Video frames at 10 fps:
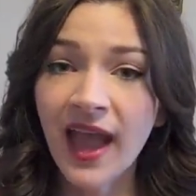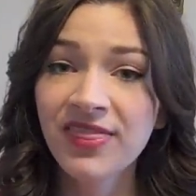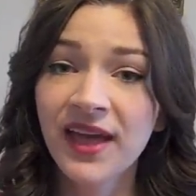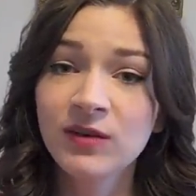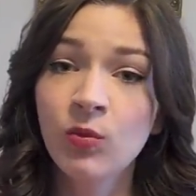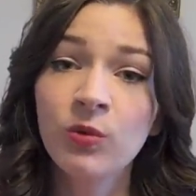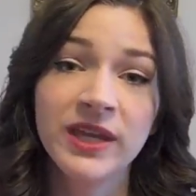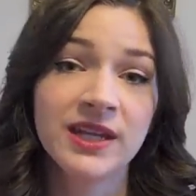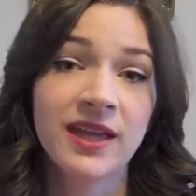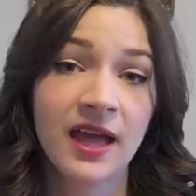I then won't
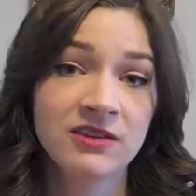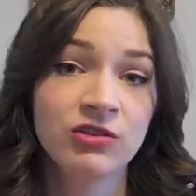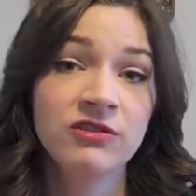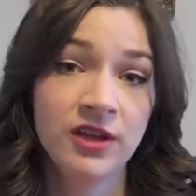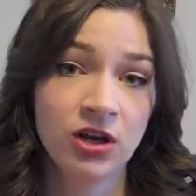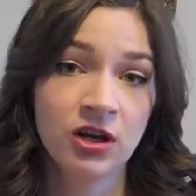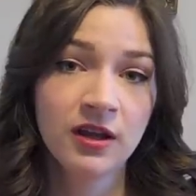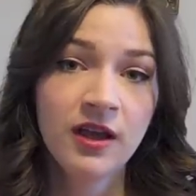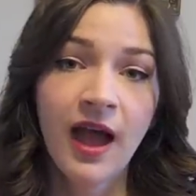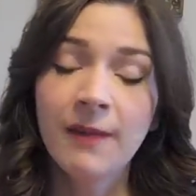eat again till
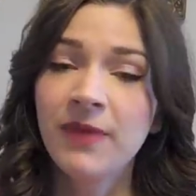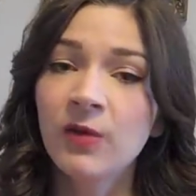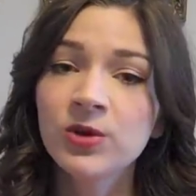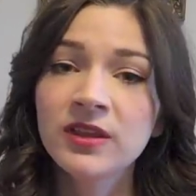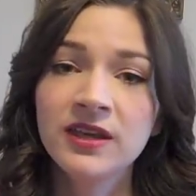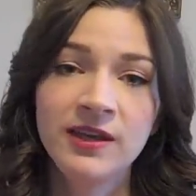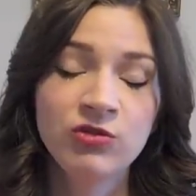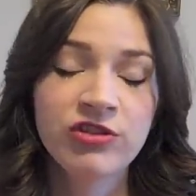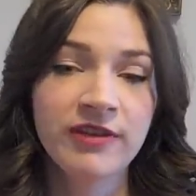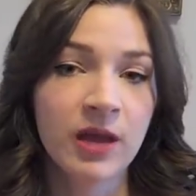dinner. I'm not really a
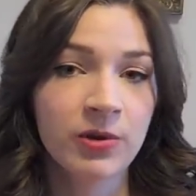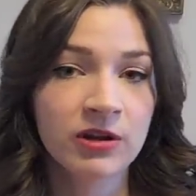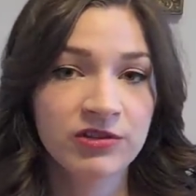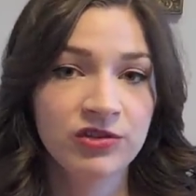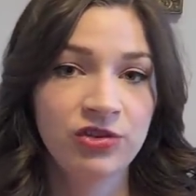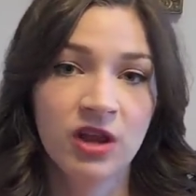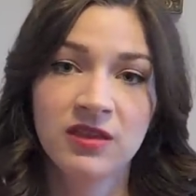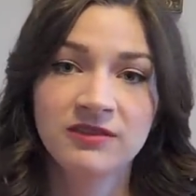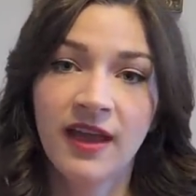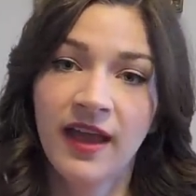huge snack person during
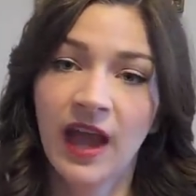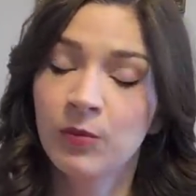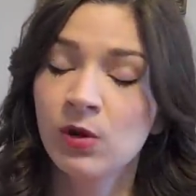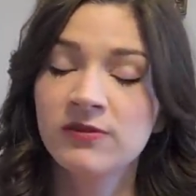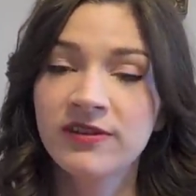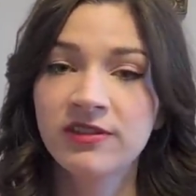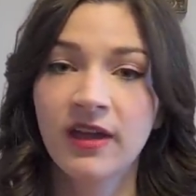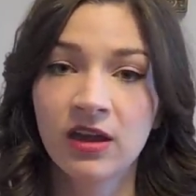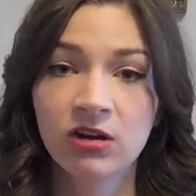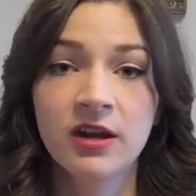the day. I'm more of a
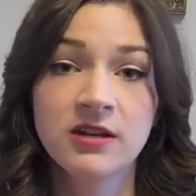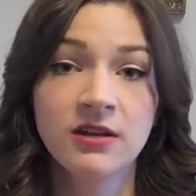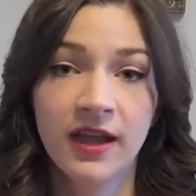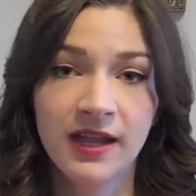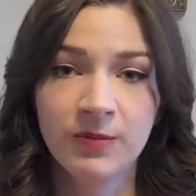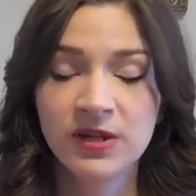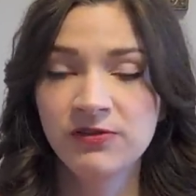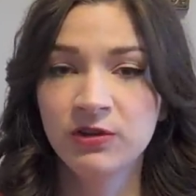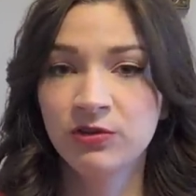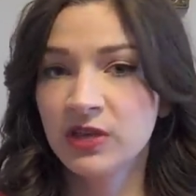snacker at night, but
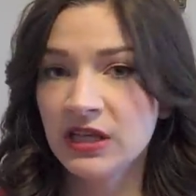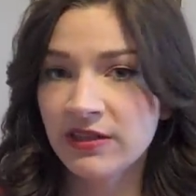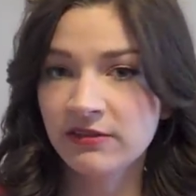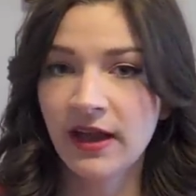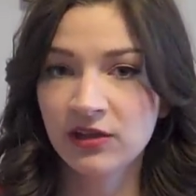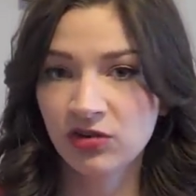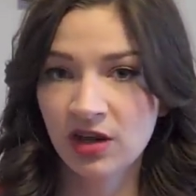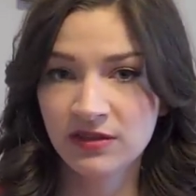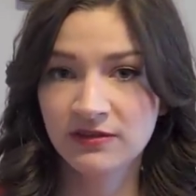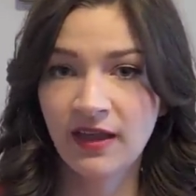if you do need a snack
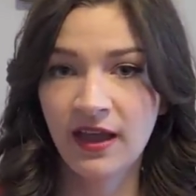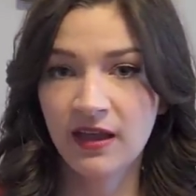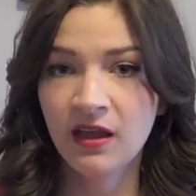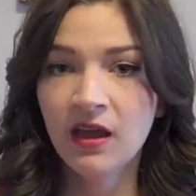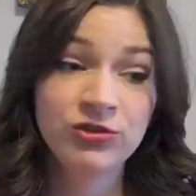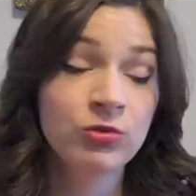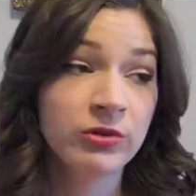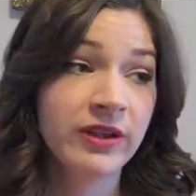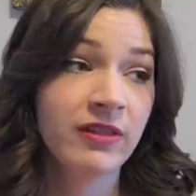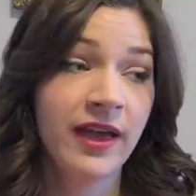during the day, I do
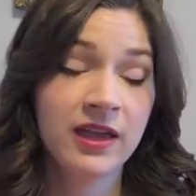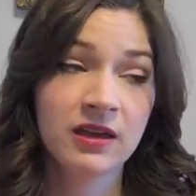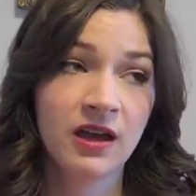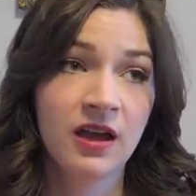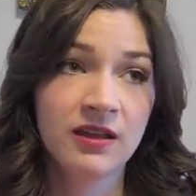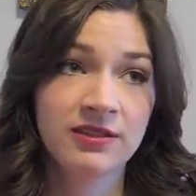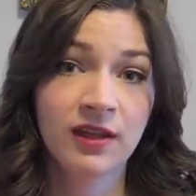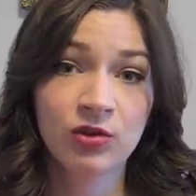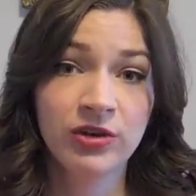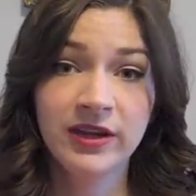really like
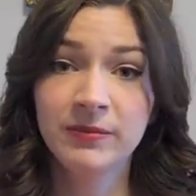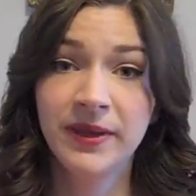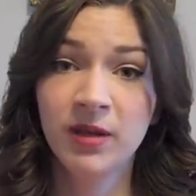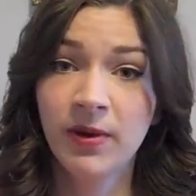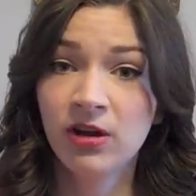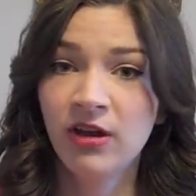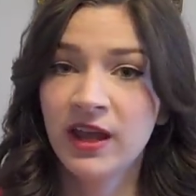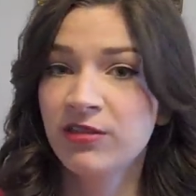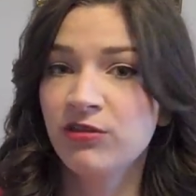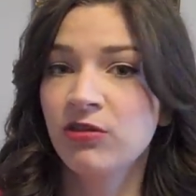celery and peanut butter. I
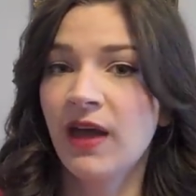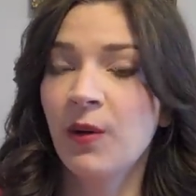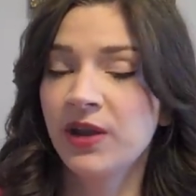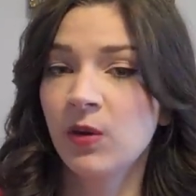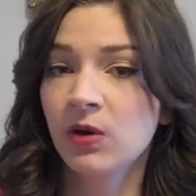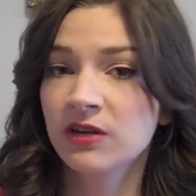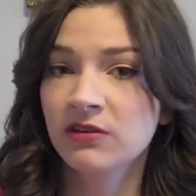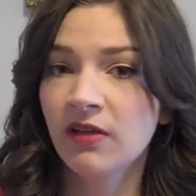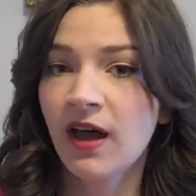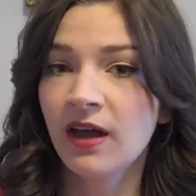used to do that when I
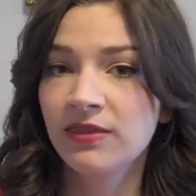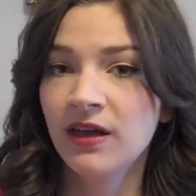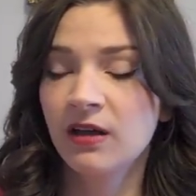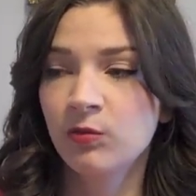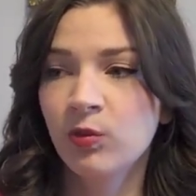worked a lot.